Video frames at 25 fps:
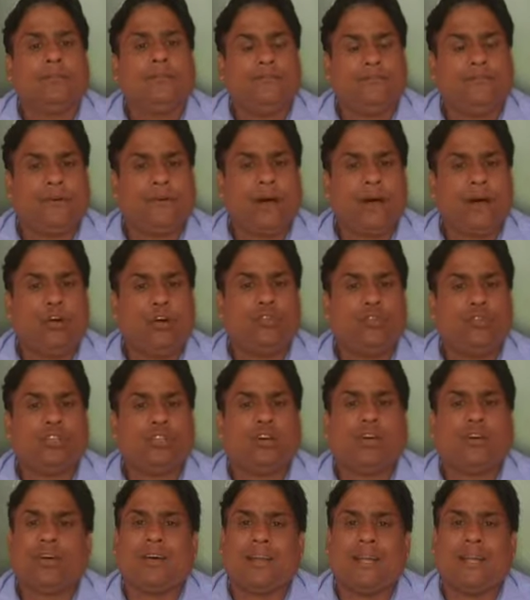found
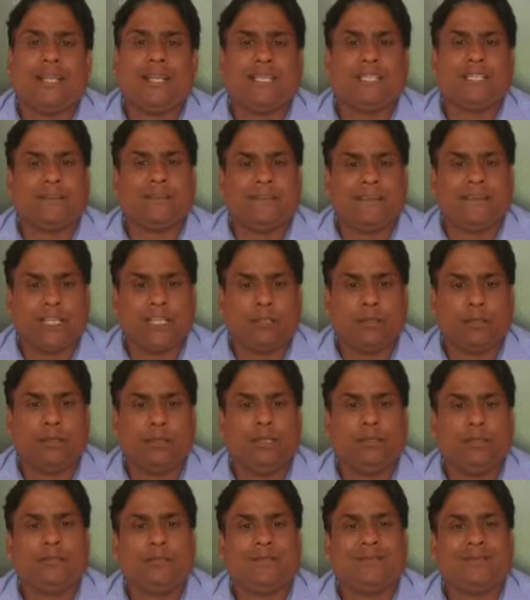or it is
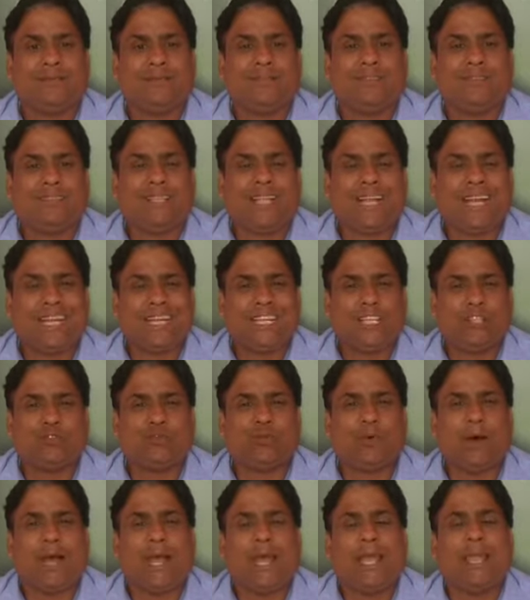available. That is
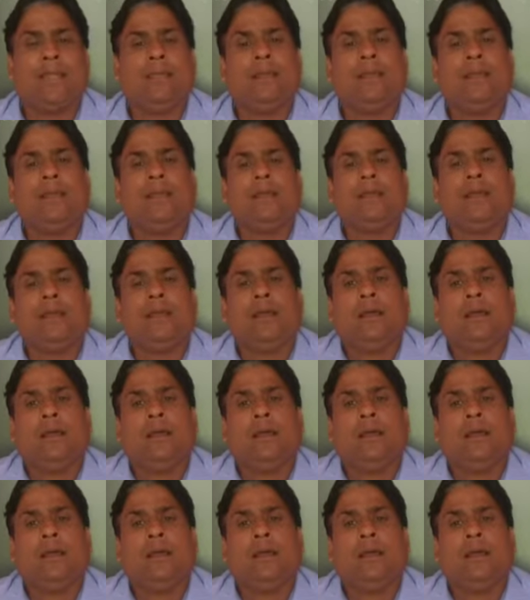why